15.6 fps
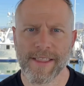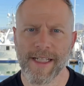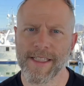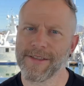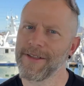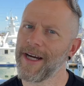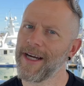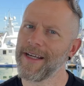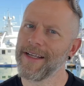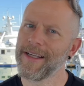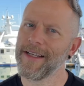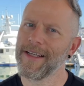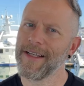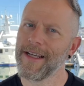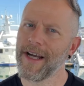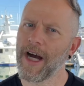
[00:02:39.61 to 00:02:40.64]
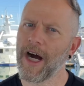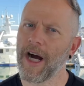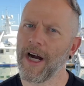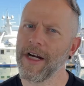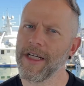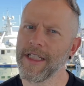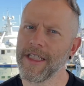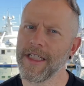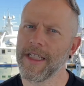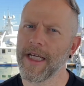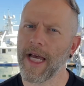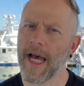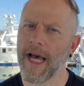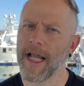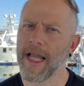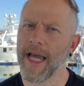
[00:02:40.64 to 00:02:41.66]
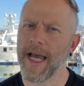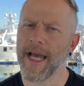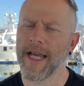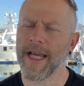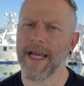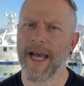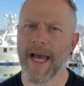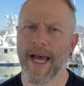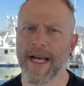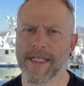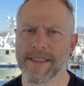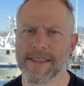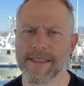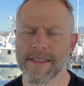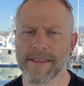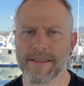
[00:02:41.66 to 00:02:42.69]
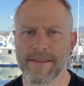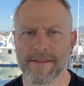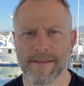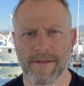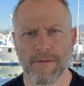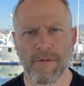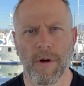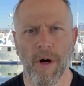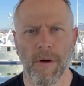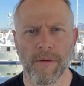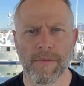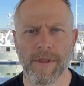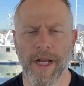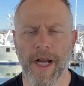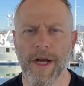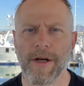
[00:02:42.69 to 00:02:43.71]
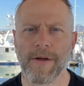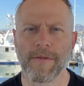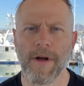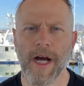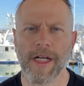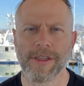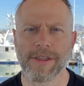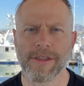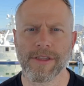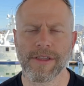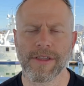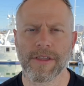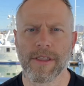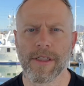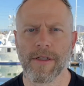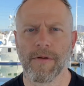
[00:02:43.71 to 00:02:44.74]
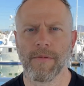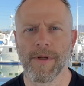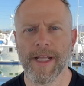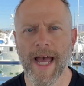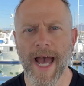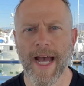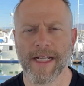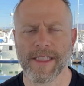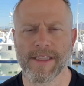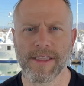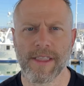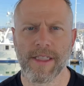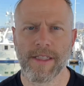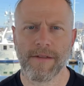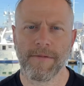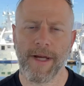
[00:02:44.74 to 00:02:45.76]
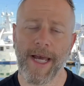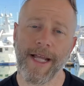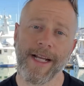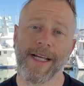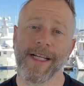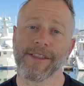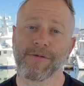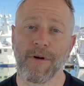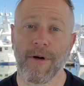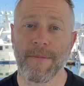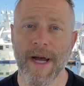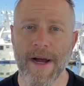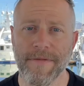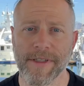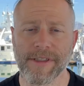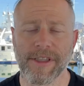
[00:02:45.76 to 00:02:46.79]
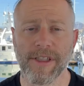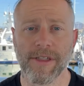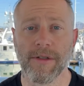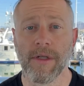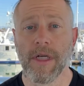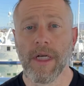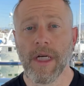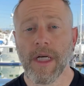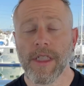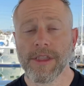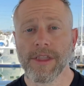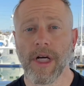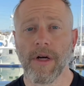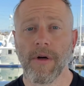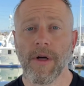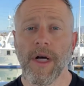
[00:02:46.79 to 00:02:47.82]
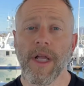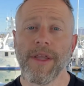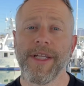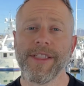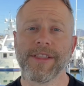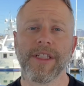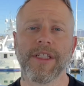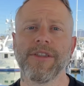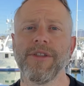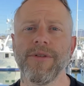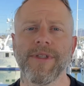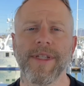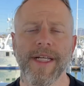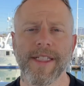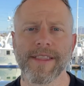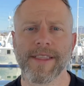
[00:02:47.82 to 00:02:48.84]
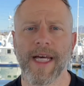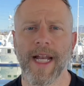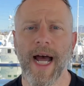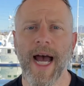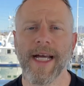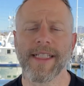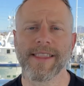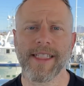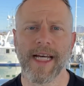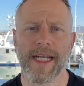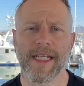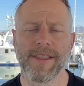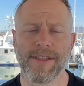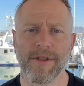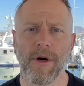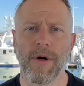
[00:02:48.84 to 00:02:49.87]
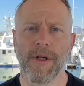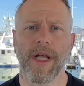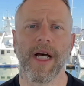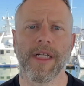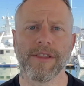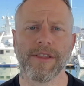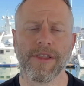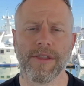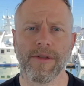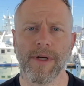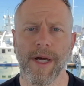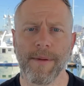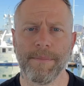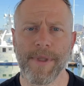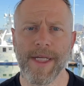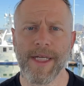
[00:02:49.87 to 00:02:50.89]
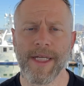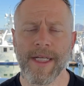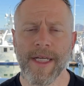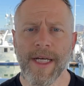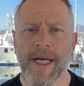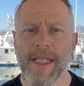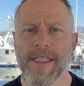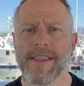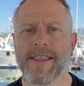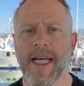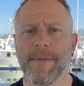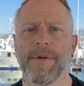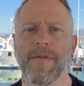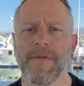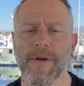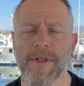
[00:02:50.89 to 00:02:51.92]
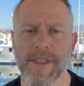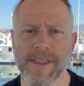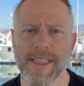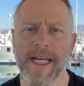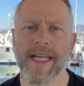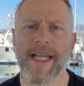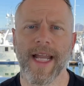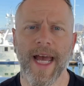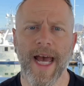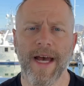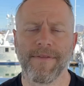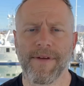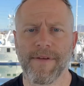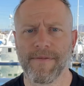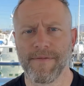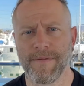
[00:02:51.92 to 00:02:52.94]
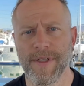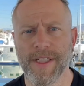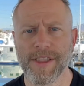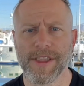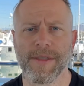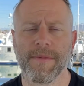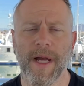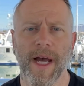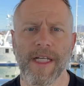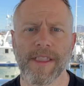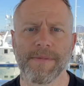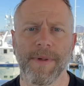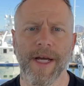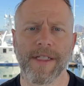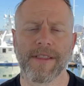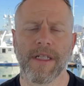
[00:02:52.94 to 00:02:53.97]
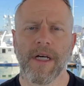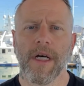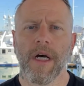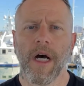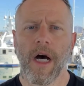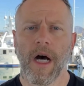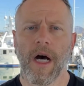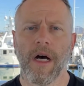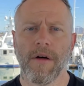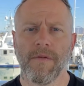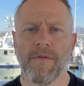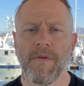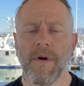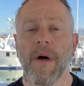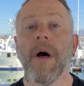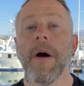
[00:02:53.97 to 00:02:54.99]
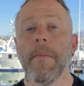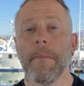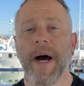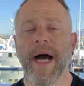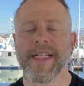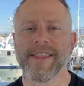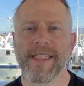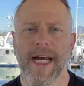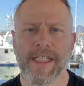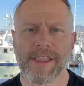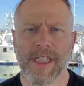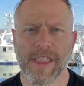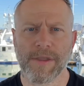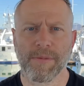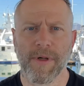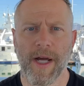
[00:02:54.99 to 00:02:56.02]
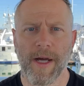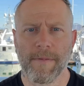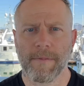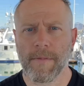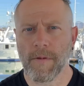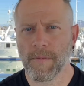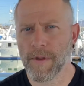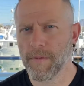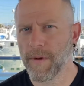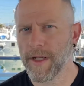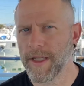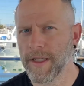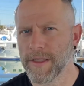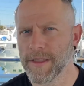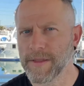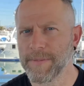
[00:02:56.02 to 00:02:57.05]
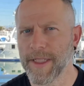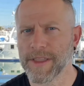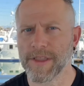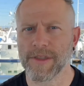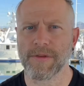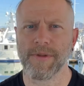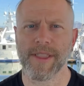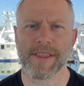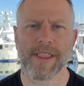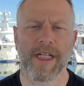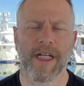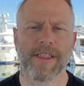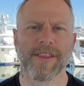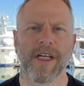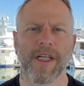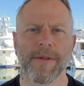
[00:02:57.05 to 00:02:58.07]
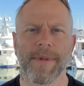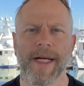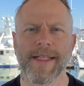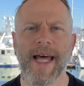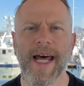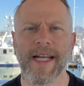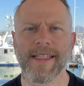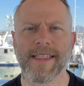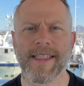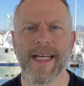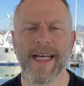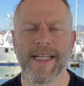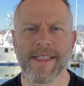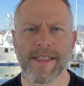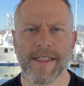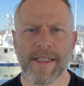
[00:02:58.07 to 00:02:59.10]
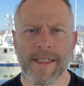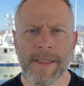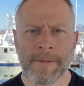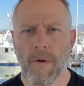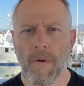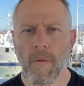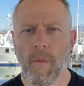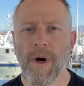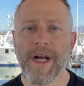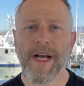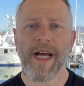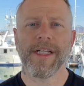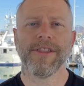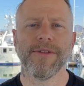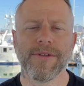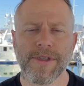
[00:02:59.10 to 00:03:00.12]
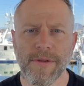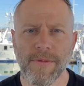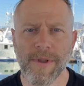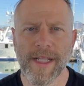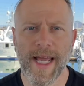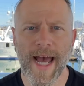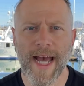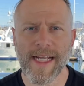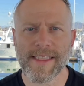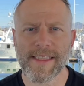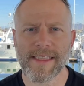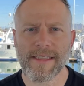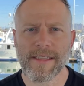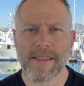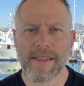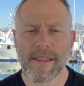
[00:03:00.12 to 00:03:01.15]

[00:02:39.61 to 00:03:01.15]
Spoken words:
That's right, R-E-L-A-X. Quote Aaron Rodgers. Relax. And I guess quote Maverick too. So these are the 2 things that I decided to hold on to and be the staple for the second half and finishing aspect of my snatch test prep, with one little special twist, and I'll tell you about that at the end. What did I do to relax?